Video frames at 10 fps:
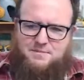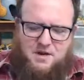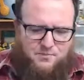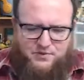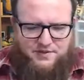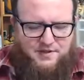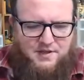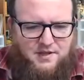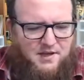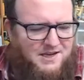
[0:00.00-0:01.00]
coming up with,
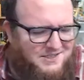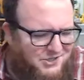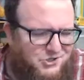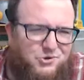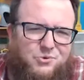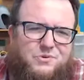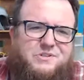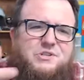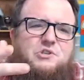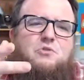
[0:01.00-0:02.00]
did you
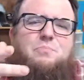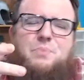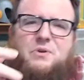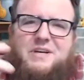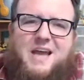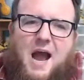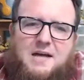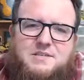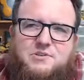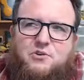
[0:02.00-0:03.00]
build a
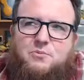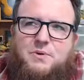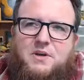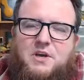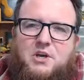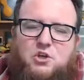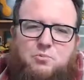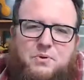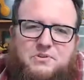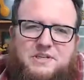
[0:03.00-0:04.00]
costume?
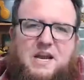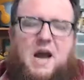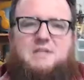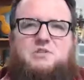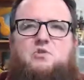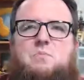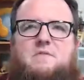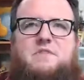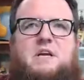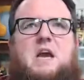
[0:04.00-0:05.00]
You built a costume
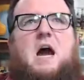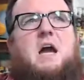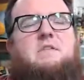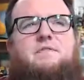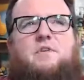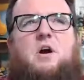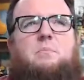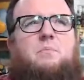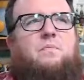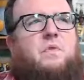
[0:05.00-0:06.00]
of the guy
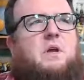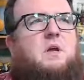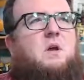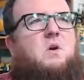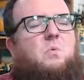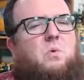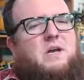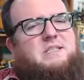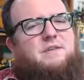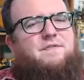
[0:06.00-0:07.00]
from,
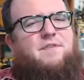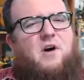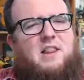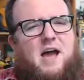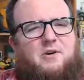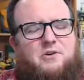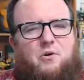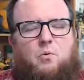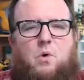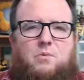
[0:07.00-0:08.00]
is it Fallout?
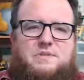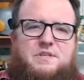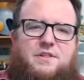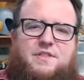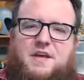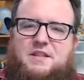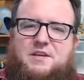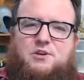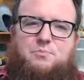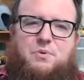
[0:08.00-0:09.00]
Or what was the thing
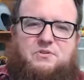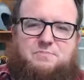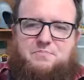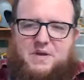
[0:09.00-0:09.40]
that you built